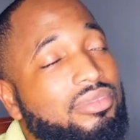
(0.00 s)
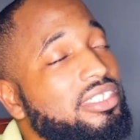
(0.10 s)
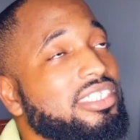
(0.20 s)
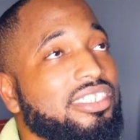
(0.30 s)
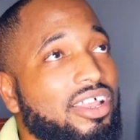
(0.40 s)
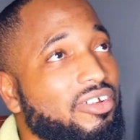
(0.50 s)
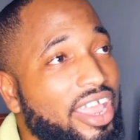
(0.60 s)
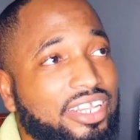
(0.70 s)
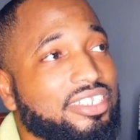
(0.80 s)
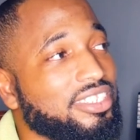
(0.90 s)
this is
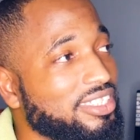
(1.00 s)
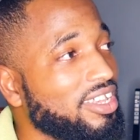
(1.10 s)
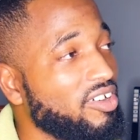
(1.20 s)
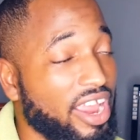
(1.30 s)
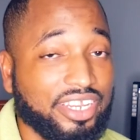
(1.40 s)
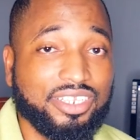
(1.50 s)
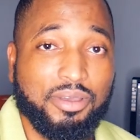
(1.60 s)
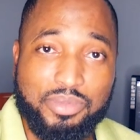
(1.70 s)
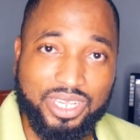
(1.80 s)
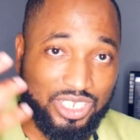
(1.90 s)
alright, this is alright.
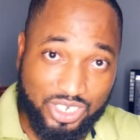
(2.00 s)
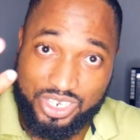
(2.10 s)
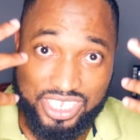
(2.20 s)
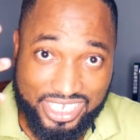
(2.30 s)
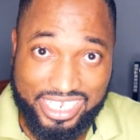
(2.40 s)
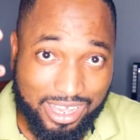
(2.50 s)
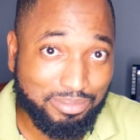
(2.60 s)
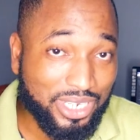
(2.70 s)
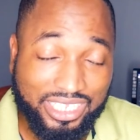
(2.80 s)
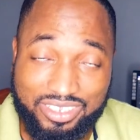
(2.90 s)
Because you don't see your
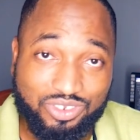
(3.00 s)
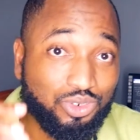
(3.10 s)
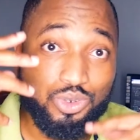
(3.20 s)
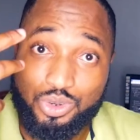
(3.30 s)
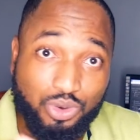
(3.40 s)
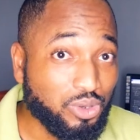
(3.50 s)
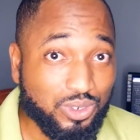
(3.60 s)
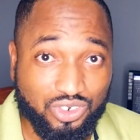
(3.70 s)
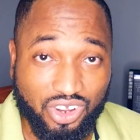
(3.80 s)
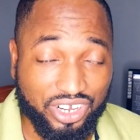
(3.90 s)
objectives, you don't know
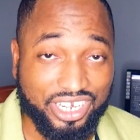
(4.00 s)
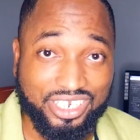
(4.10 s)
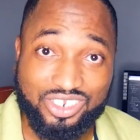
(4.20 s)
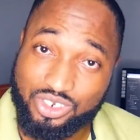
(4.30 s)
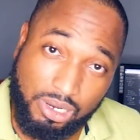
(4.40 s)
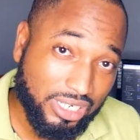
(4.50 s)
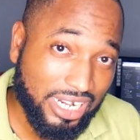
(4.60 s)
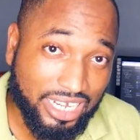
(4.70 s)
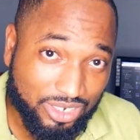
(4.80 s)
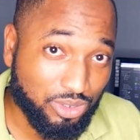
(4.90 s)
you're drowning and
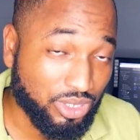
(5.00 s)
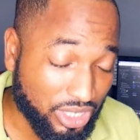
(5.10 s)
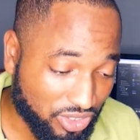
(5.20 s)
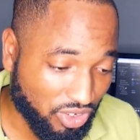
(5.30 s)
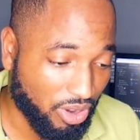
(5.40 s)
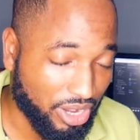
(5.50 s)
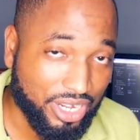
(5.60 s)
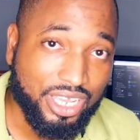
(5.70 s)
you don't know you're drowning.